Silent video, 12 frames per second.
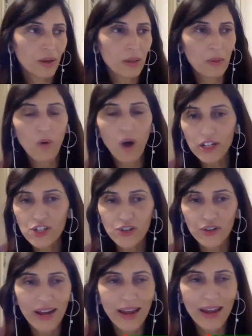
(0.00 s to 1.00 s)
wash your
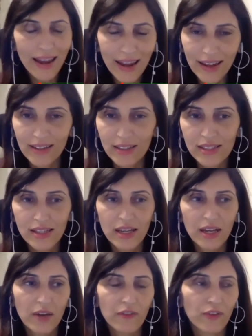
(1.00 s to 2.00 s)
hands
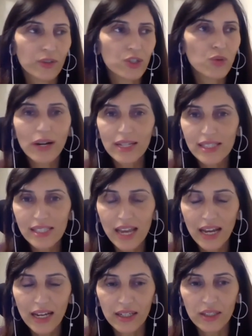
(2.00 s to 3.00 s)
for 20
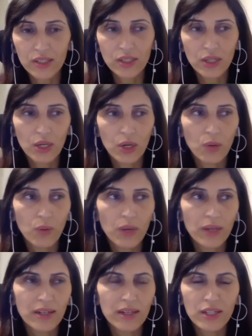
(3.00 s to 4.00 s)
seconds
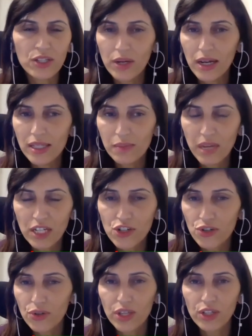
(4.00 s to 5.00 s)
when Israel has made
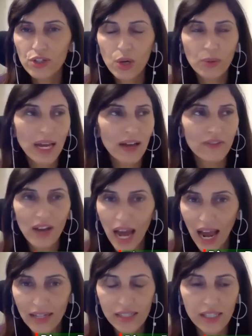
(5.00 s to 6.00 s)
sure that you don't have
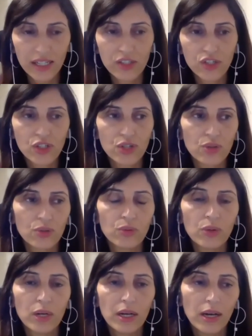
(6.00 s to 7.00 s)
access
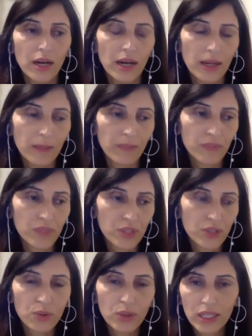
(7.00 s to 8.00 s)
to
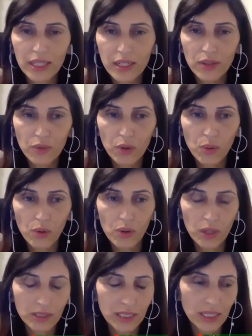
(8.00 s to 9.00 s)
clean
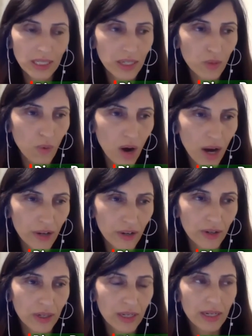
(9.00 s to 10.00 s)

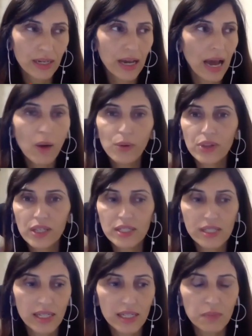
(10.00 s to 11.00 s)
water? How are
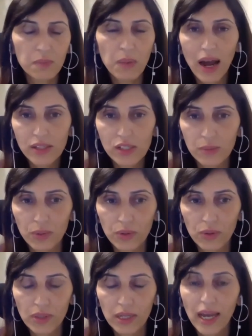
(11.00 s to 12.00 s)
these things
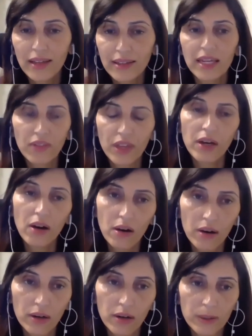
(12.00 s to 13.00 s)
possible? And yet they are.